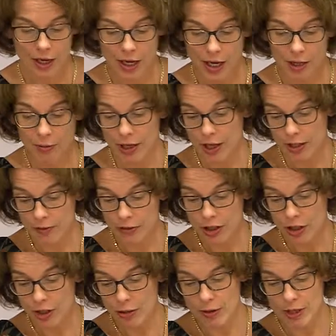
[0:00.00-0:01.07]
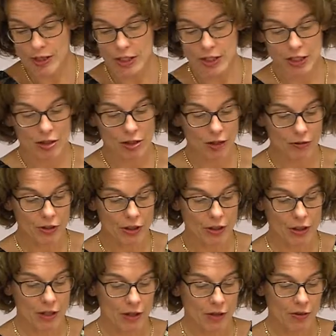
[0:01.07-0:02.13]
And when I lived in the US, I discovered
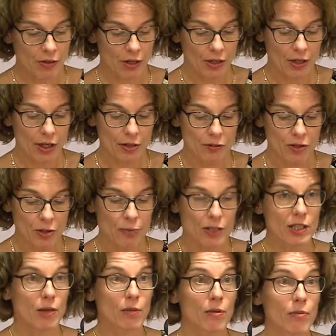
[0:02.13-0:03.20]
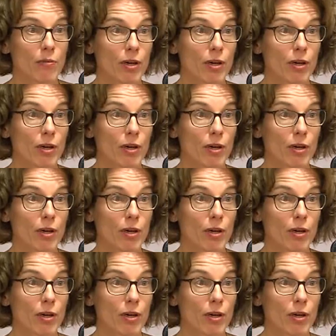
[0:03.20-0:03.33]
that there are even special